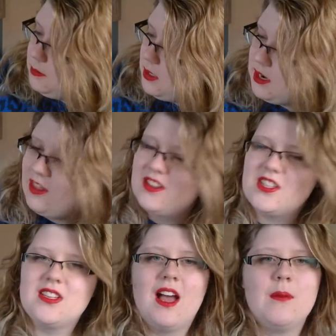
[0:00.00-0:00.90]
another
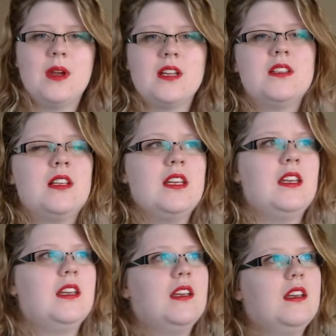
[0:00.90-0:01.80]
time
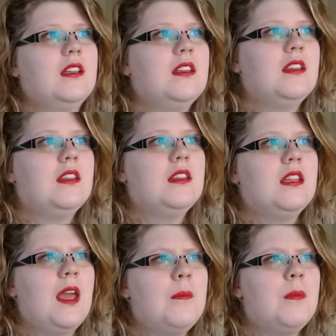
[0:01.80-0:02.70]
actually
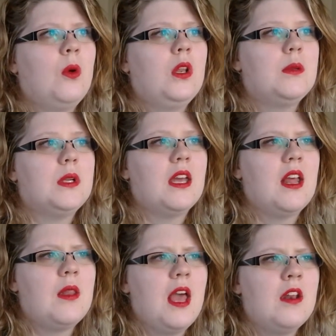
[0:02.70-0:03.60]
they bullied me. I
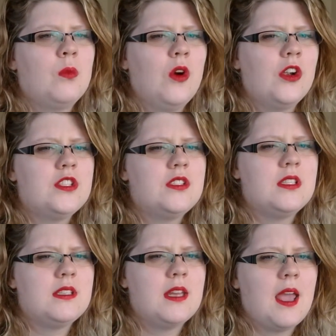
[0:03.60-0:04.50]
had a worse
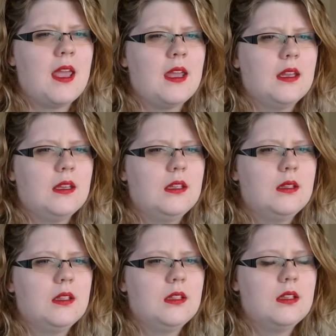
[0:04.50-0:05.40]
day,
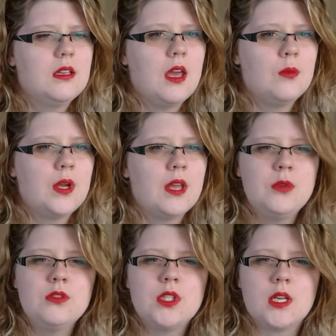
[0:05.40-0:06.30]
and we had
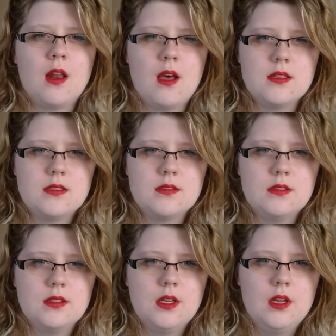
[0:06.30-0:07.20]
music class.
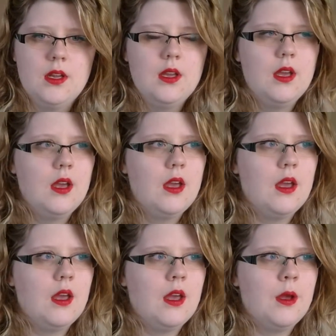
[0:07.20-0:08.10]

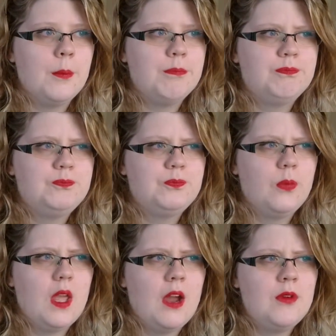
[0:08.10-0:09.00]

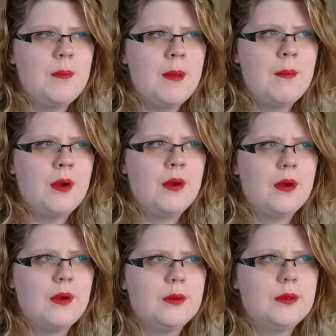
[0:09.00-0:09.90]
I
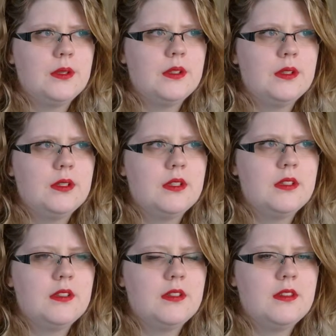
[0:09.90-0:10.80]
remember
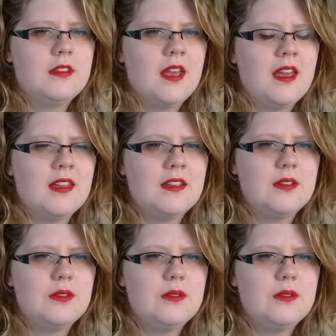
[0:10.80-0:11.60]
that